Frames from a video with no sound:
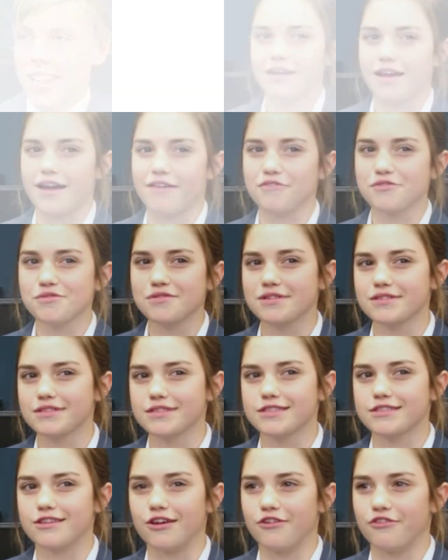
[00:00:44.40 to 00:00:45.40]
Everyone's
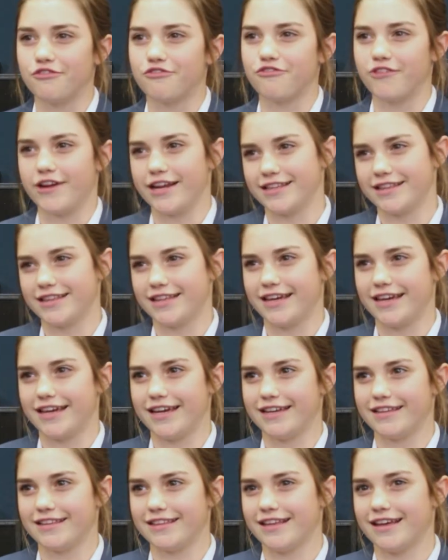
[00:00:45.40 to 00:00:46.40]
so friendly
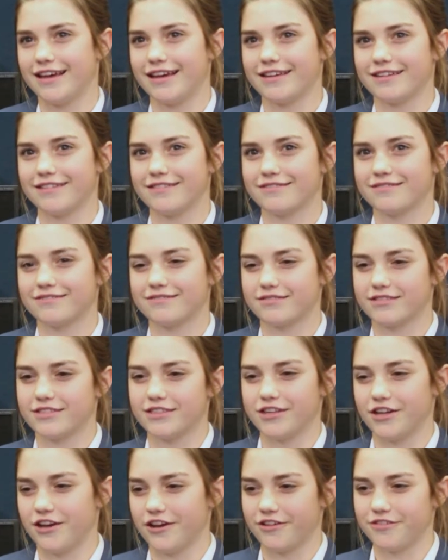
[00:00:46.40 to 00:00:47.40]
and like, you
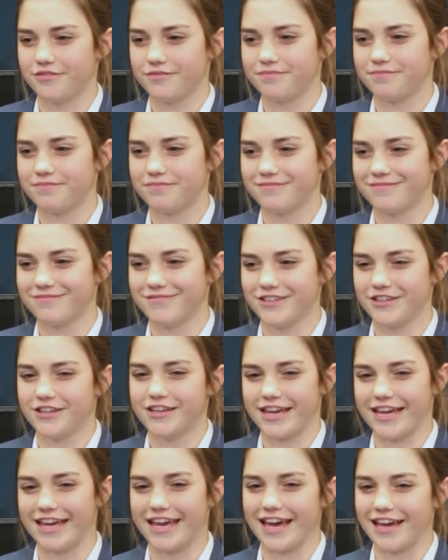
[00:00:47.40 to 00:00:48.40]
know, you
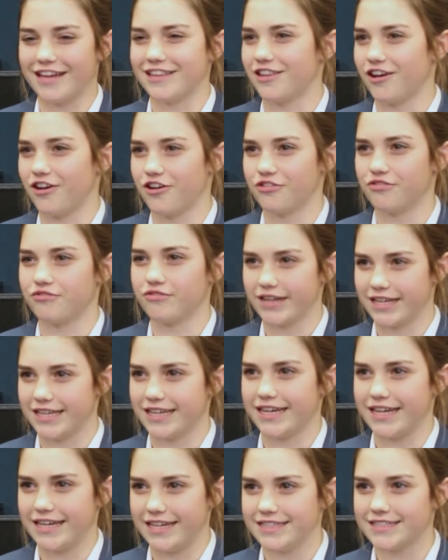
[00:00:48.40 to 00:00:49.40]
can get along
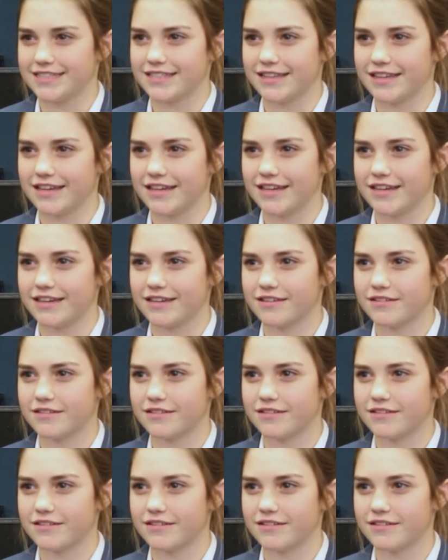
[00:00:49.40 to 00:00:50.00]
really easily.